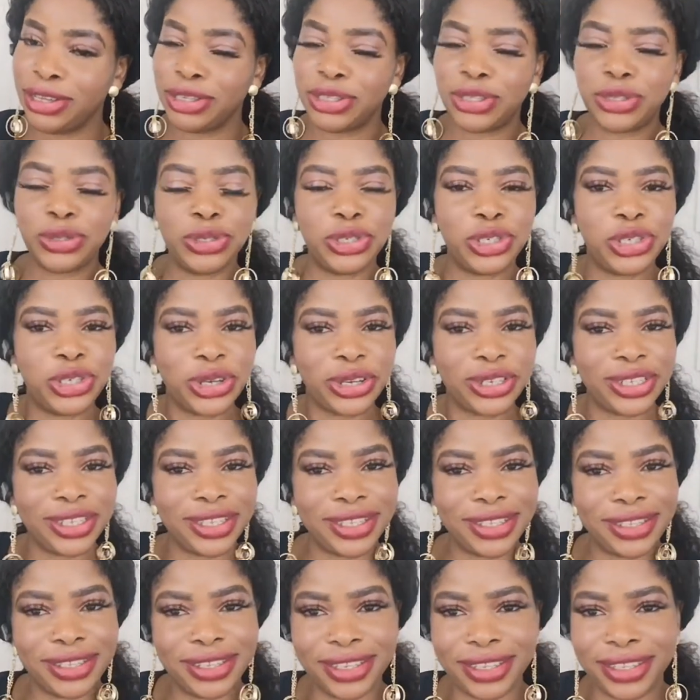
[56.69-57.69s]
So just
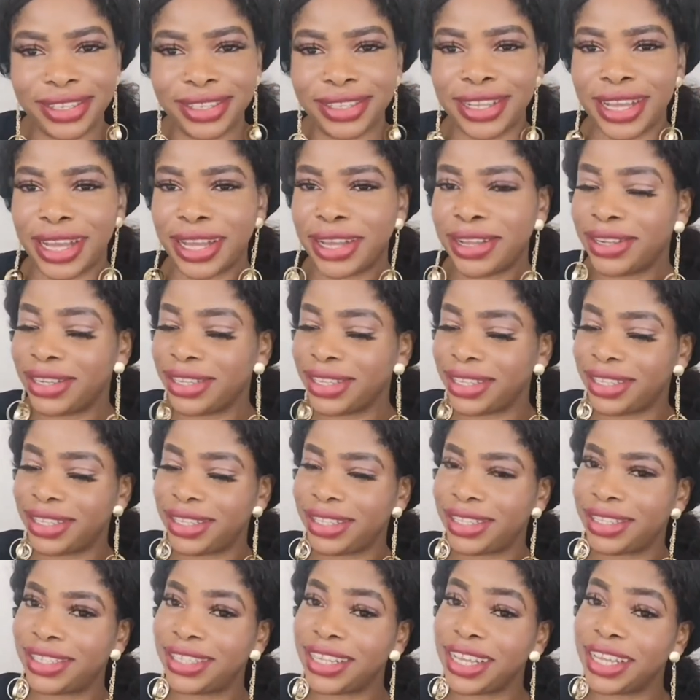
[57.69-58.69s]
sit down,
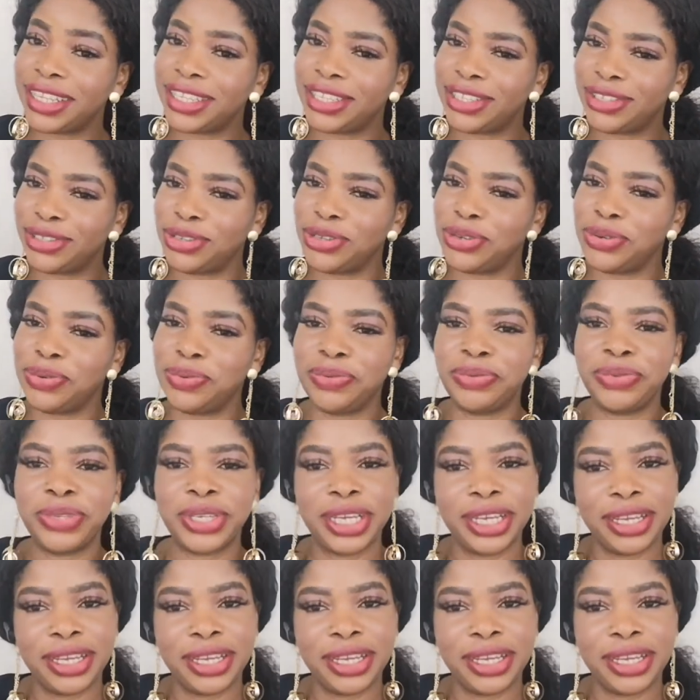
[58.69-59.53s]
stay still,